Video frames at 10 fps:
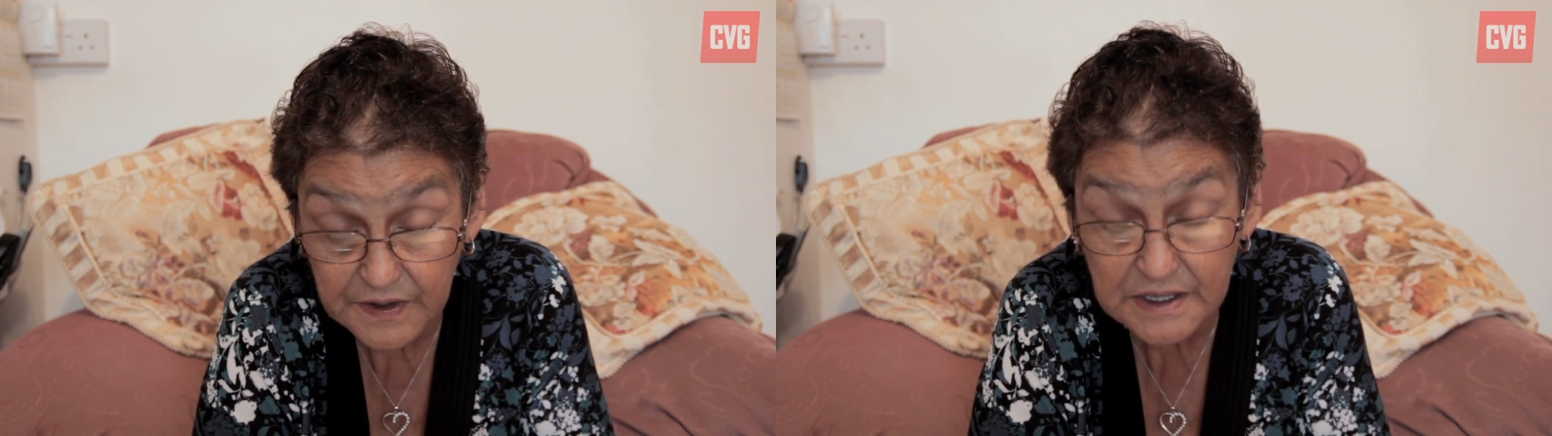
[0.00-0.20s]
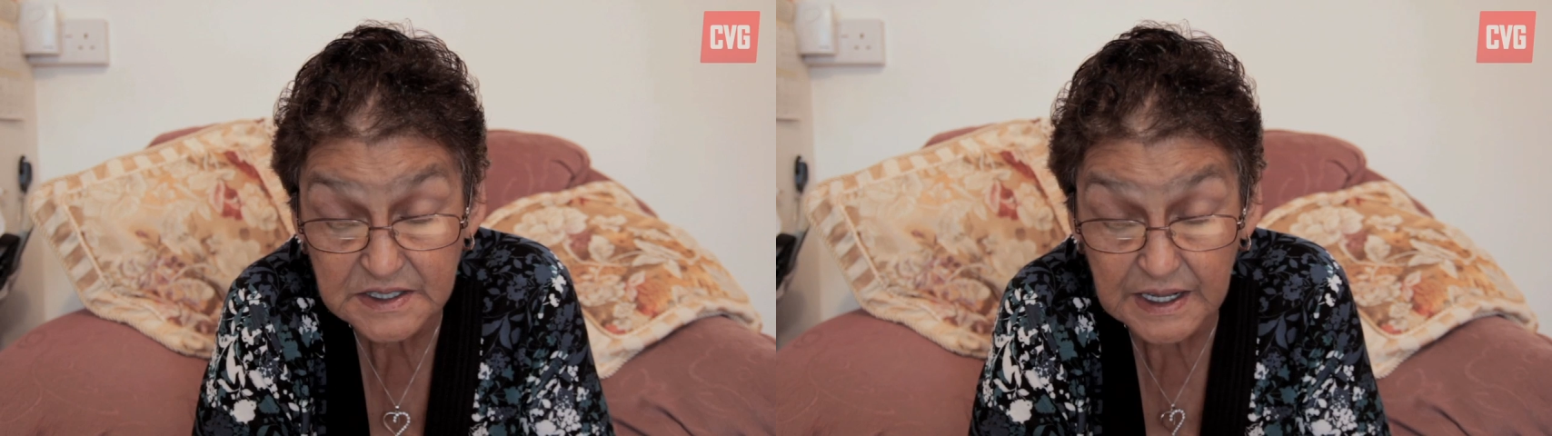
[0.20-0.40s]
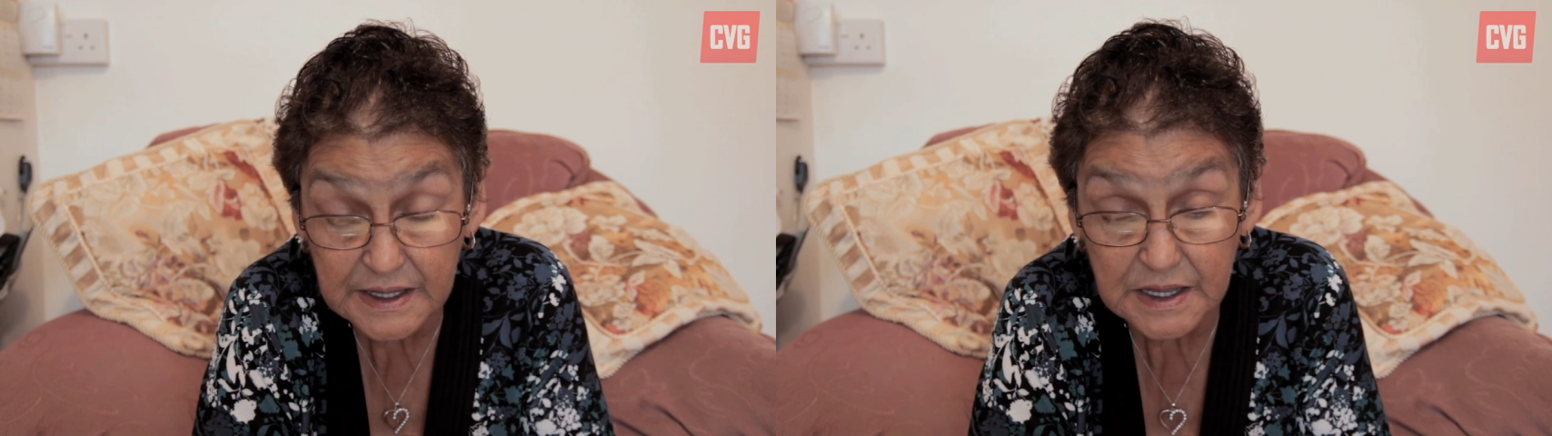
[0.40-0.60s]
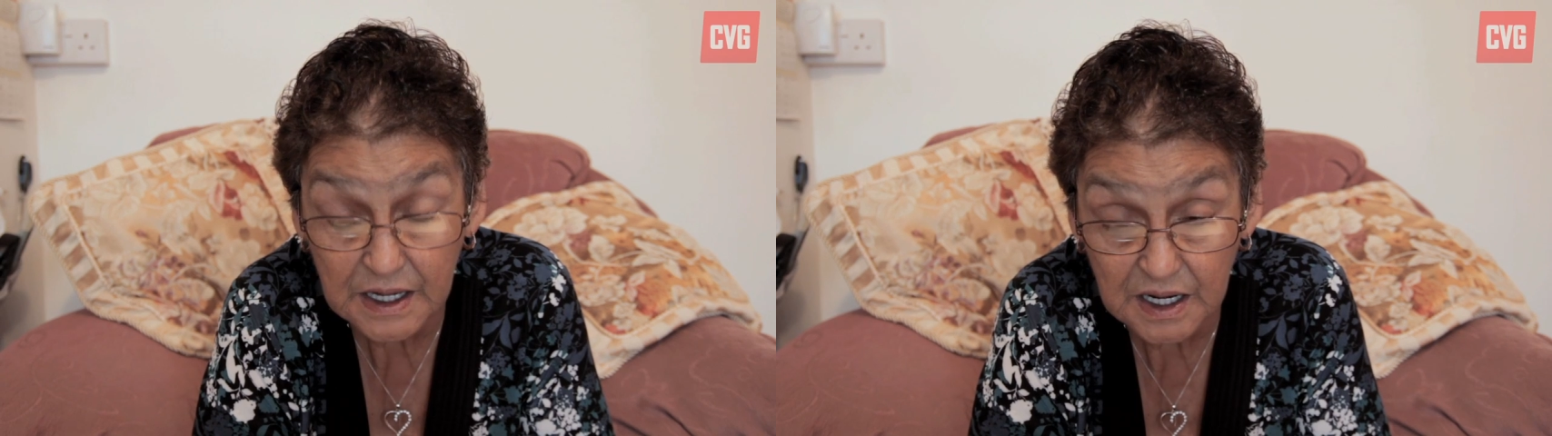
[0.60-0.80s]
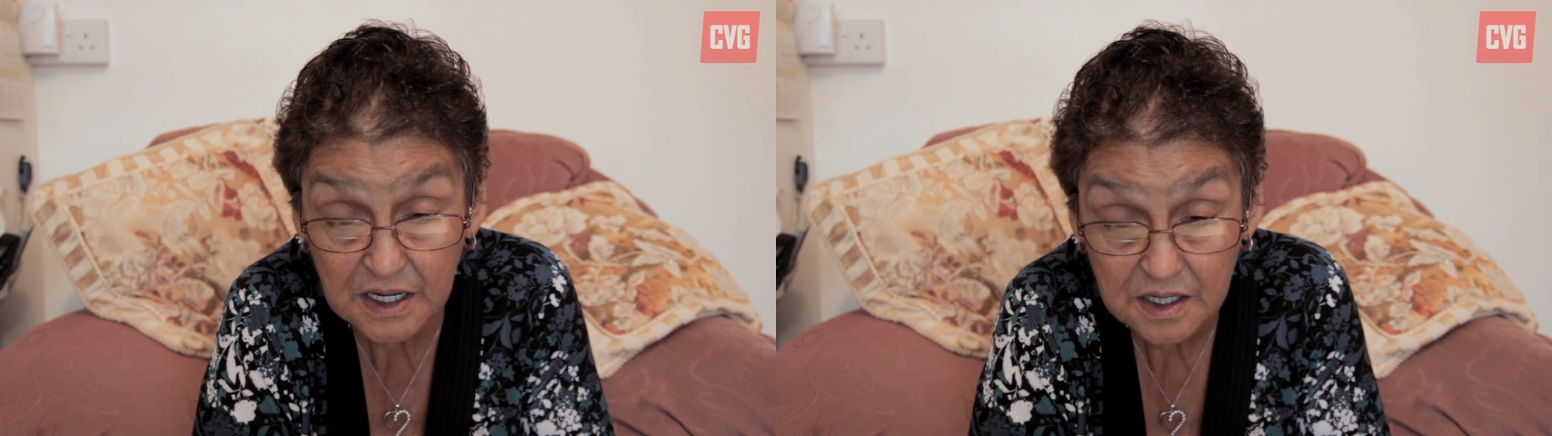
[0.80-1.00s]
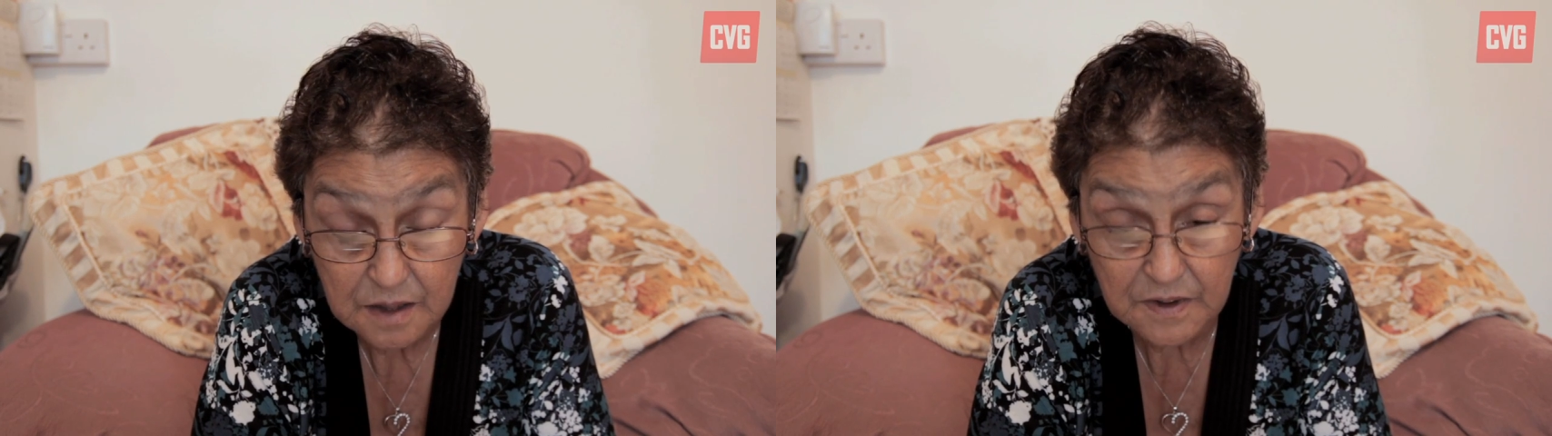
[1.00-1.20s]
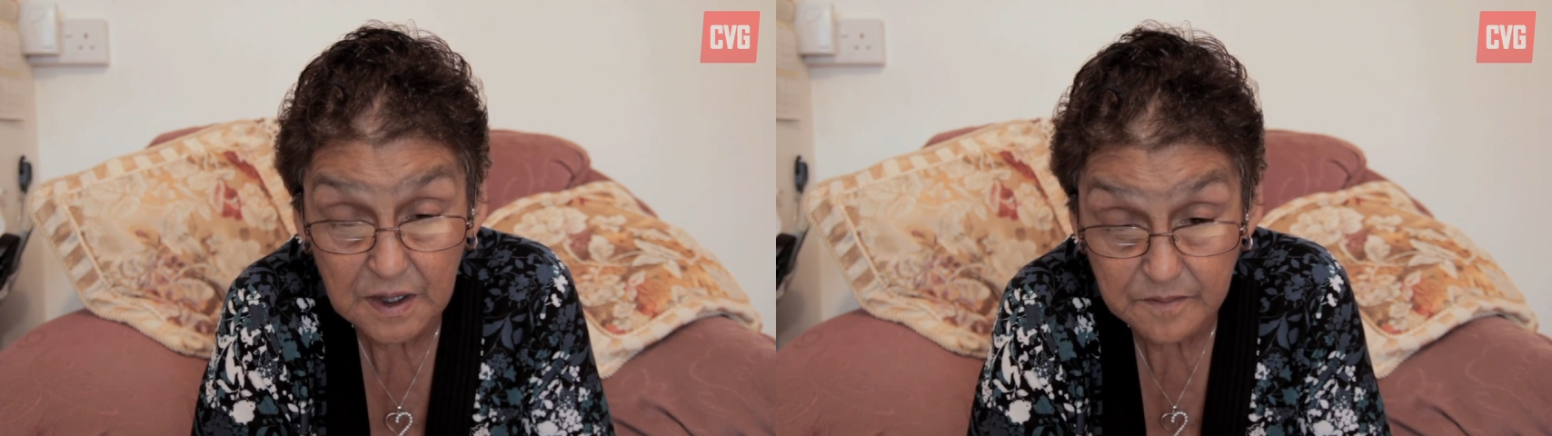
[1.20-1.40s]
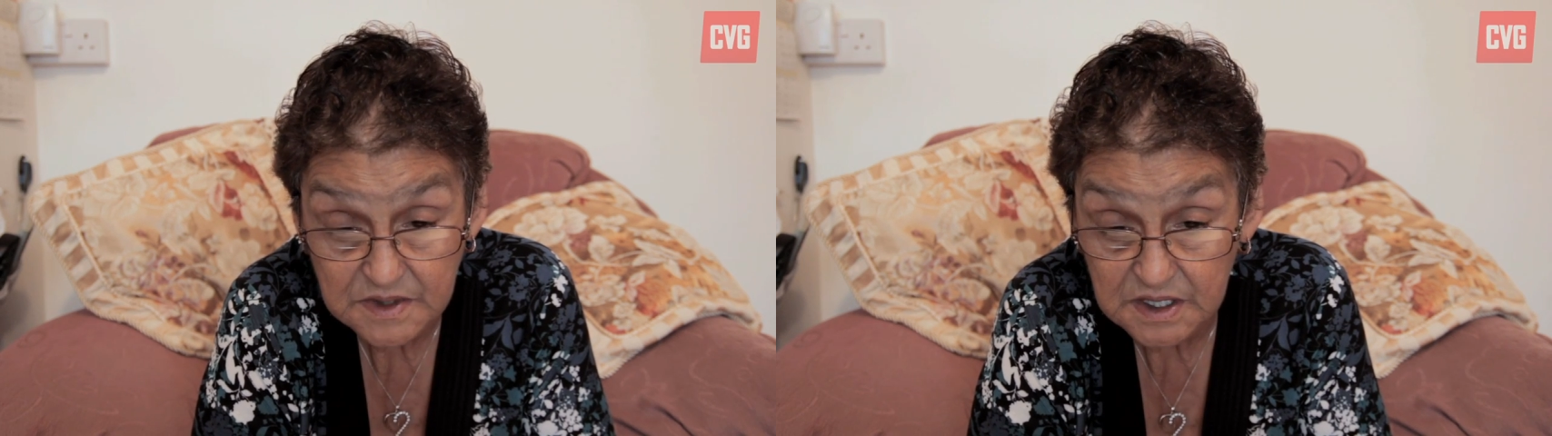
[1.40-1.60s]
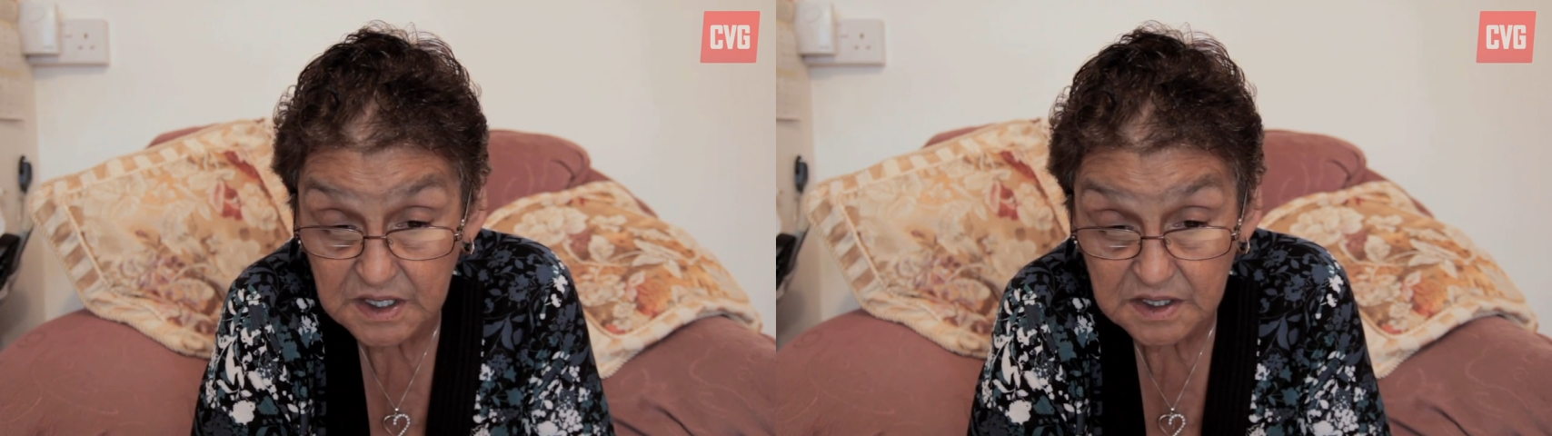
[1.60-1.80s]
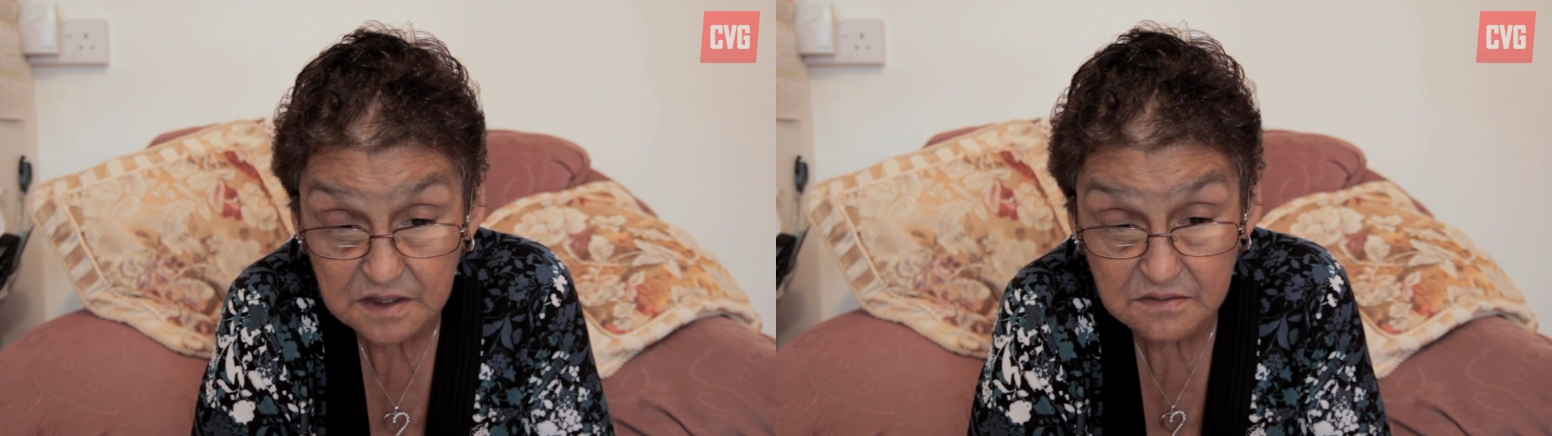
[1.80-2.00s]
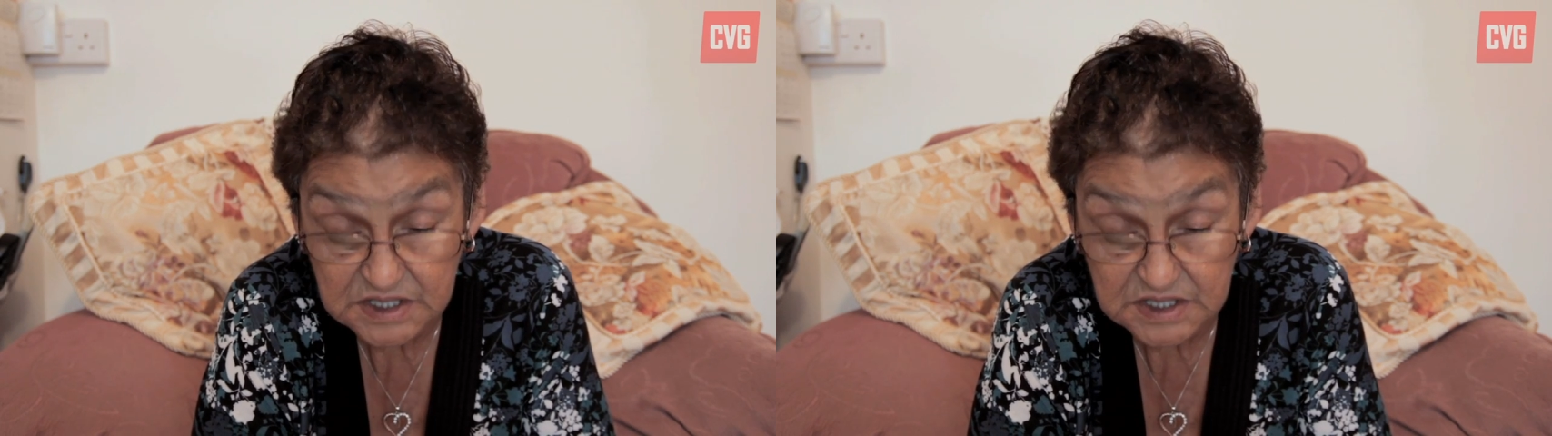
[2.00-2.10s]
things like that have happened in the